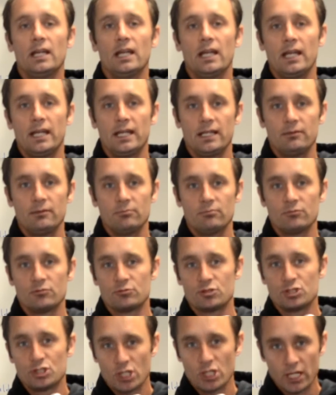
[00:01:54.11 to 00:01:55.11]
It
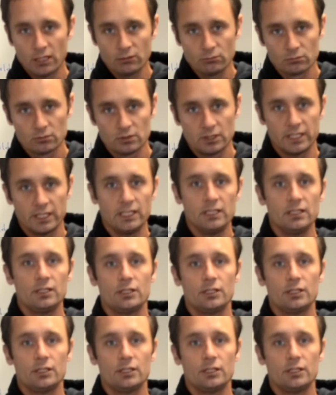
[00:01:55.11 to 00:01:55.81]
generally,